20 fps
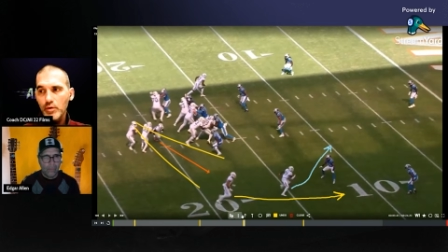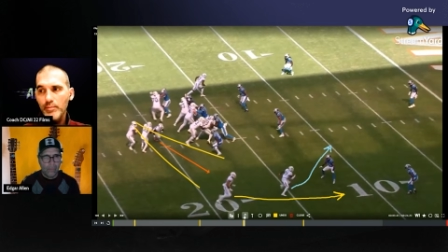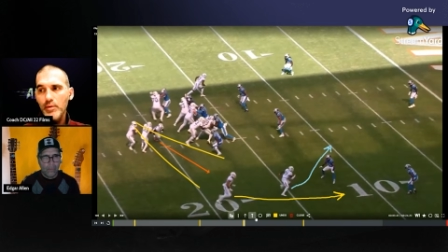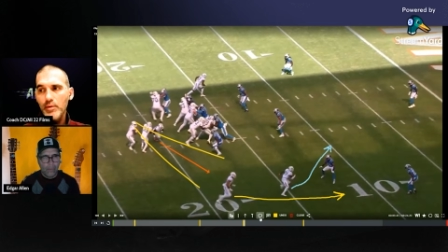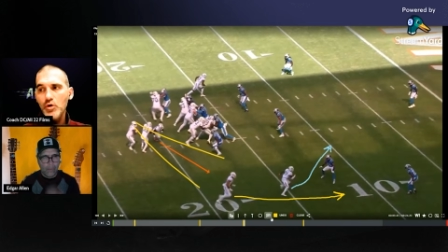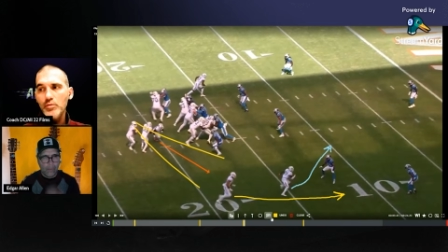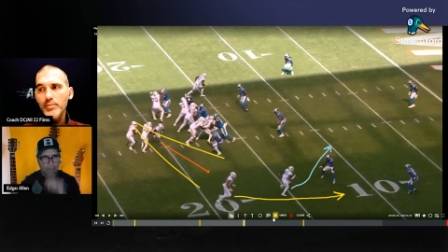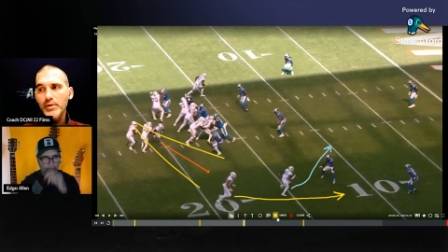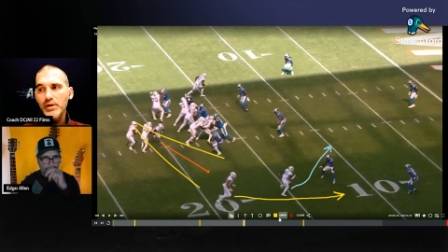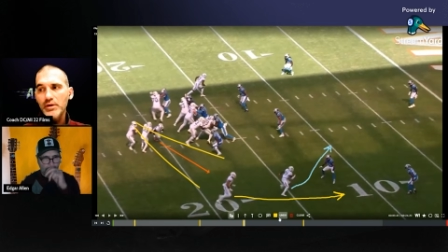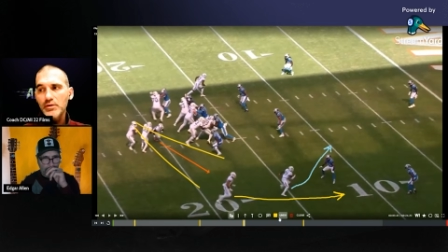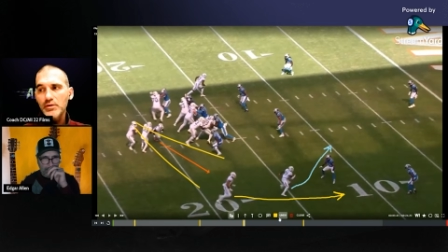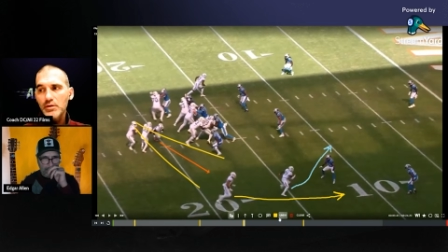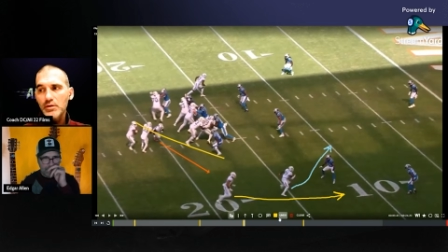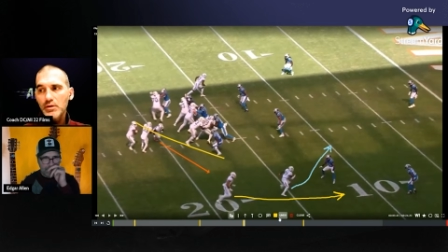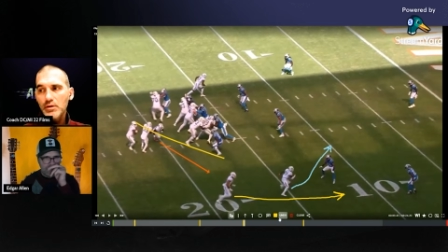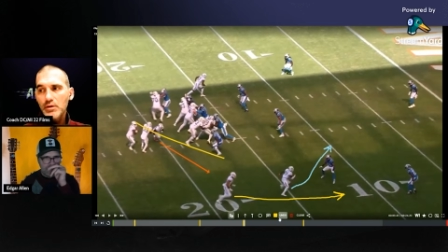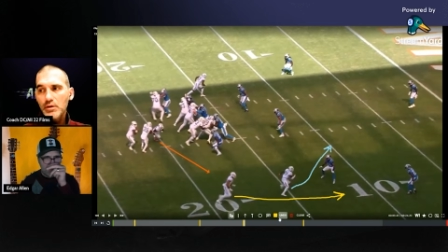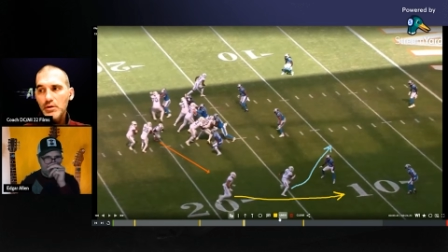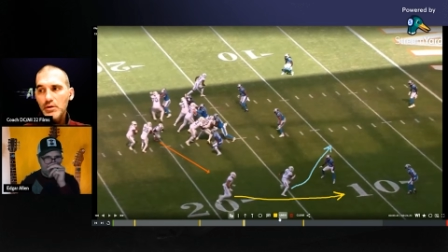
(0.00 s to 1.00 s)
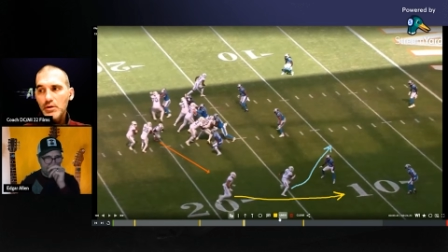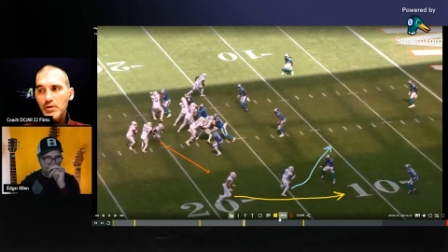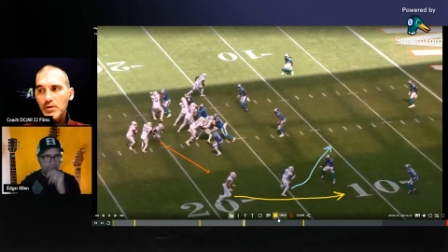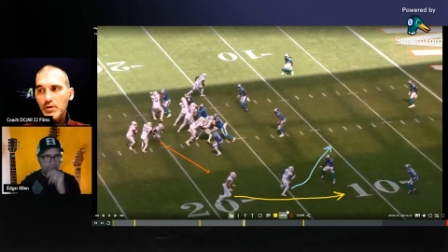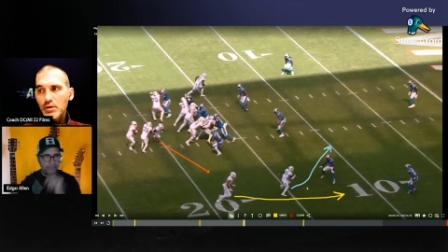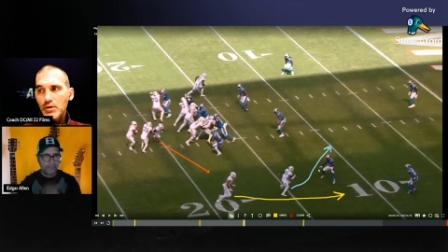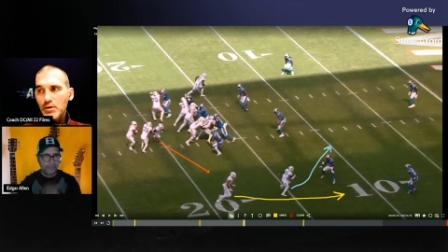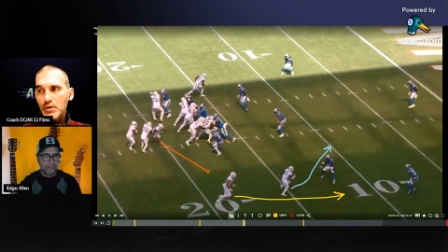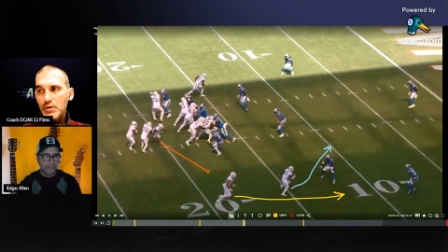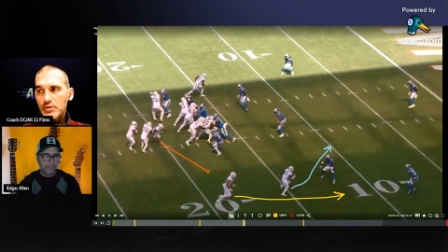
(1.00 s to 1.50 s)
moment
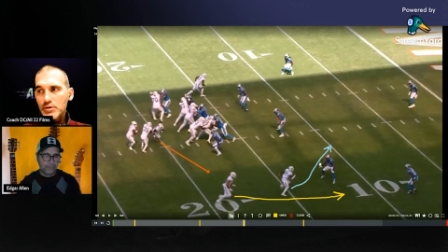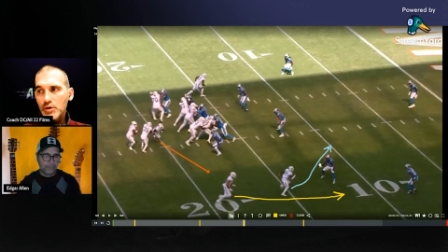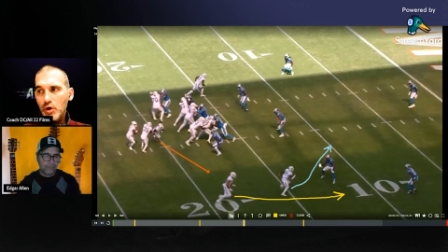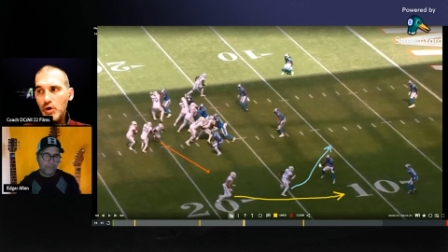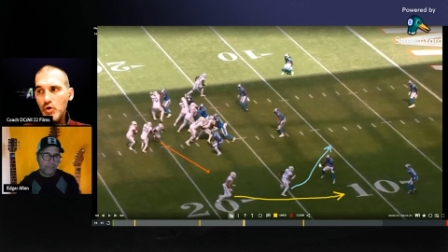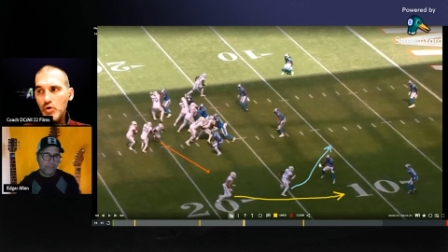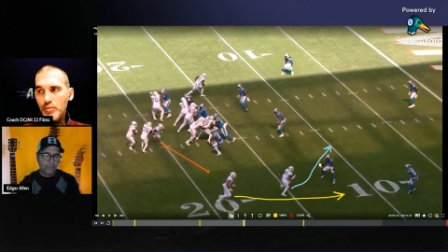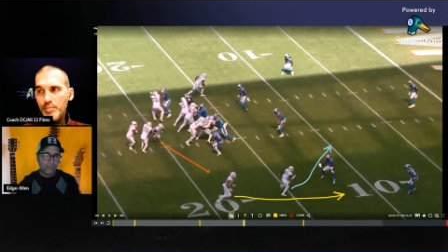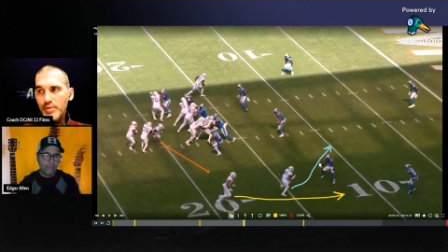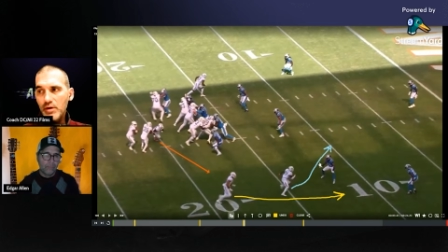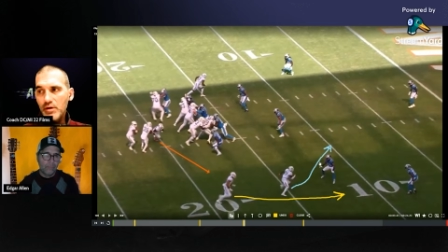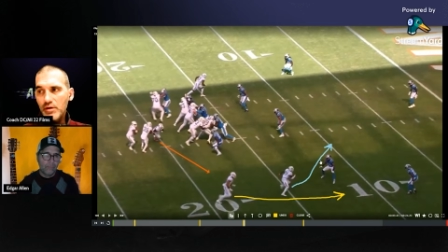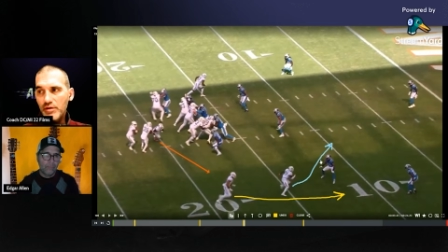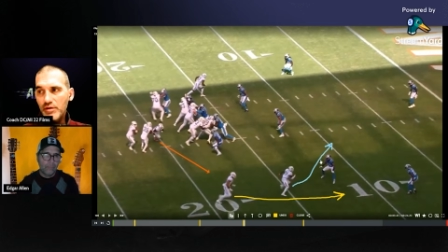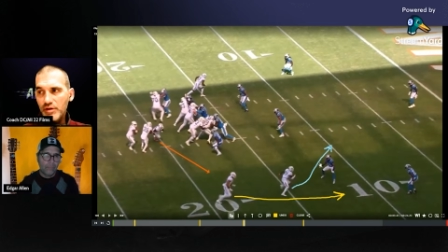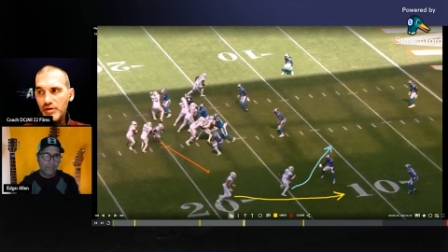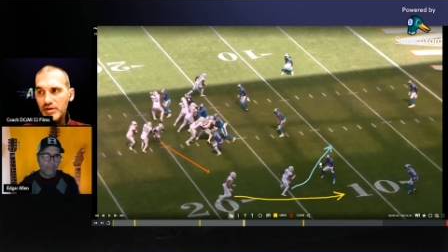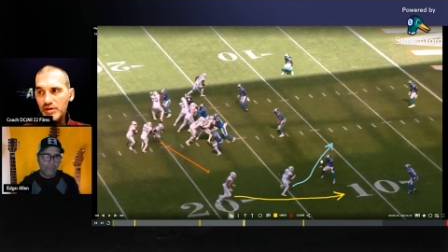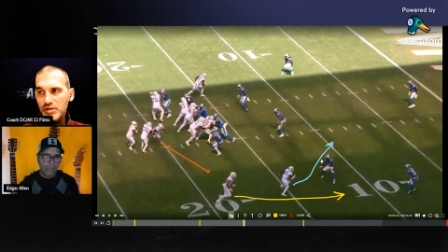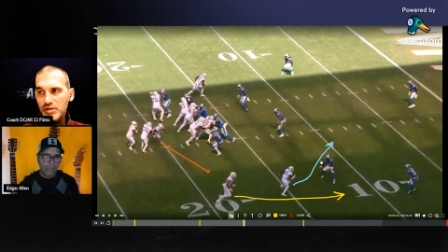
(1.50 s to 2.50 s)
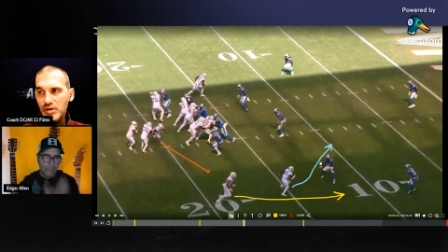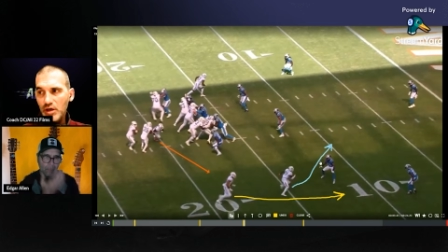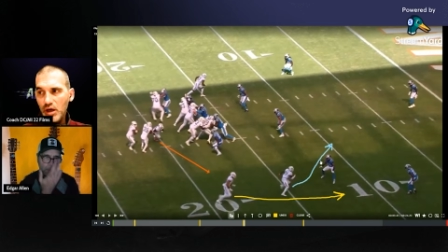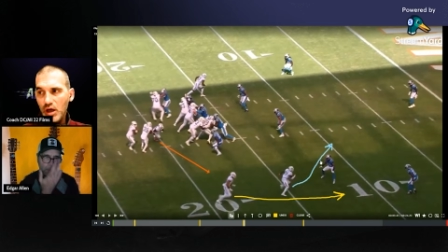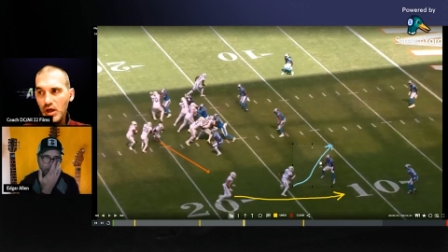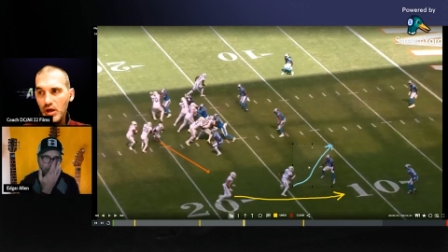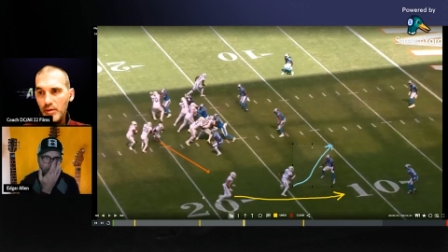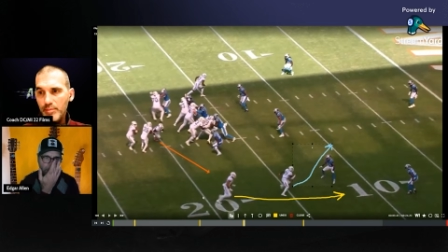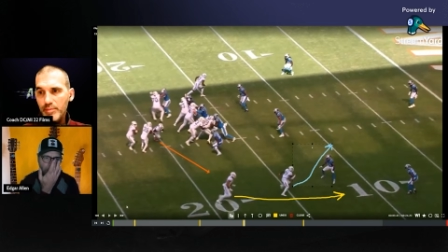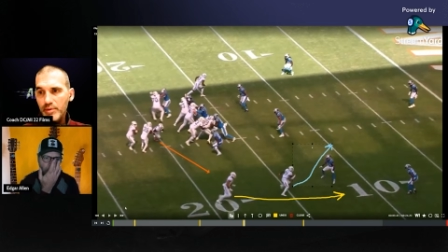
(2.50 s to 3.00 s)
to open this
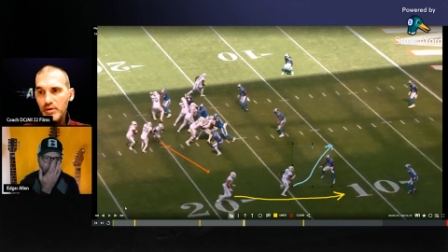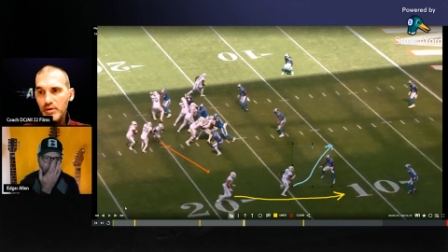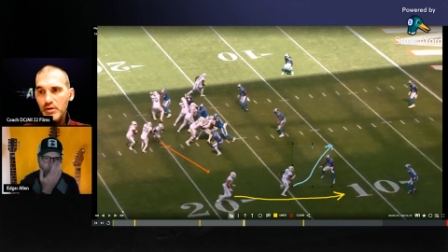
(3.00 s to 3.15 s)
up,